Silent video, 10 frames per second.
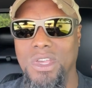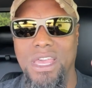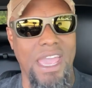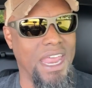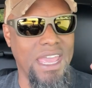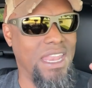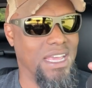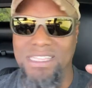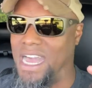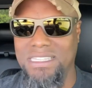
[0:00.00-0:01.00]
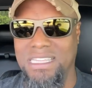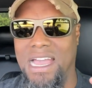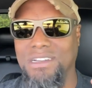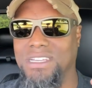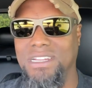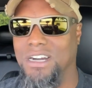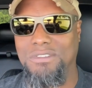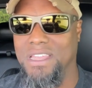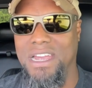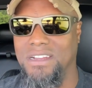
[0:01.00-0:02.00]
and it did not sound good
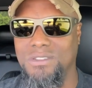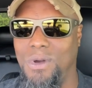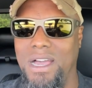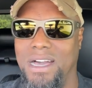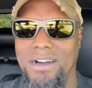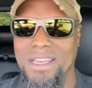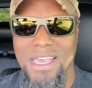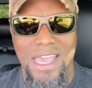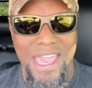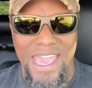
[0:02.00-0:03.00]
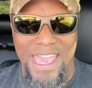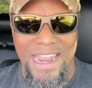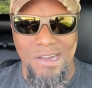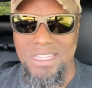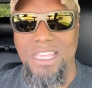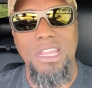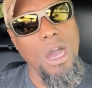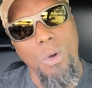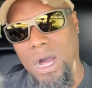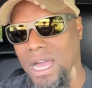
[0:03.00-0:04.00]
over there as well. And I was like, you
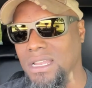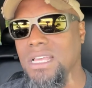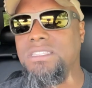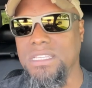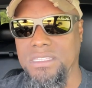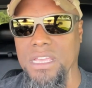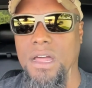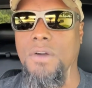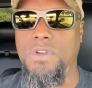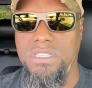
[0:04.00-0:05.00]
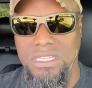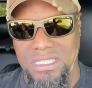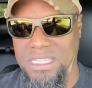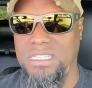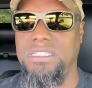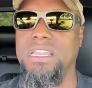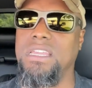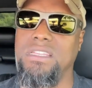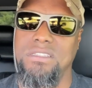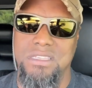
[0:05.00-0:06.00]
know what? Let's just get over to the
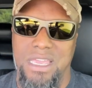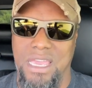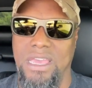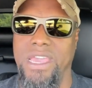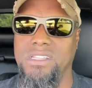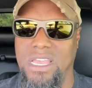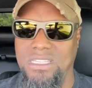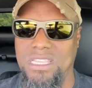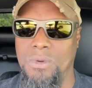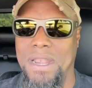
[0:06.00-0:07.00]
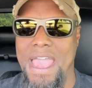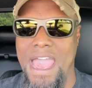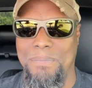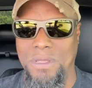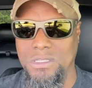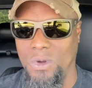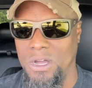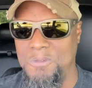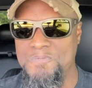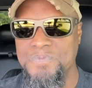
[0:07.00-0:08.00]
16s and see what happens.
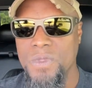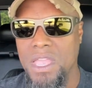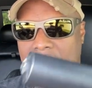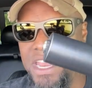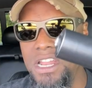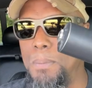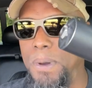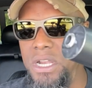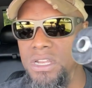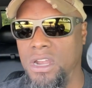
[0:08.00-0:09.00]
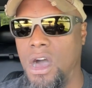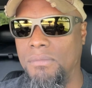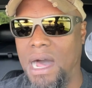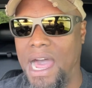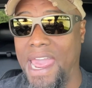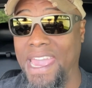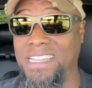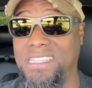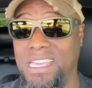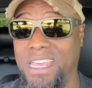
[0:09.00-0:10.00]
Well, I ended up putting it on my
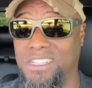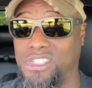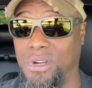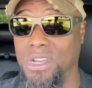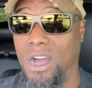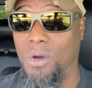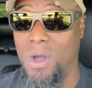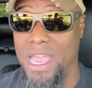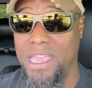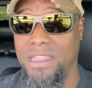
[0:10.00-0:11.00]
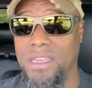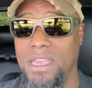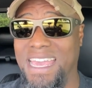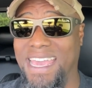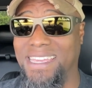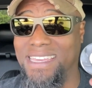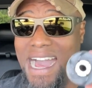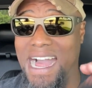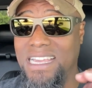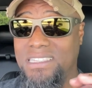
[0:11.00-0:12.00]
18-inch 308, and
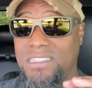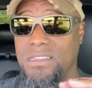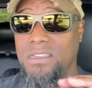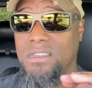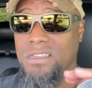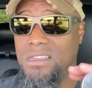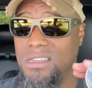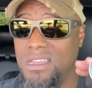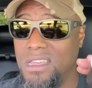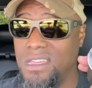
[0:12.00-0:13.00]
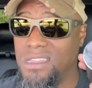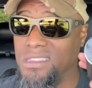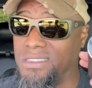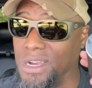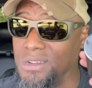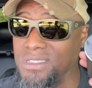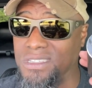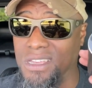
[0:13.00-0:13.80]
guys, it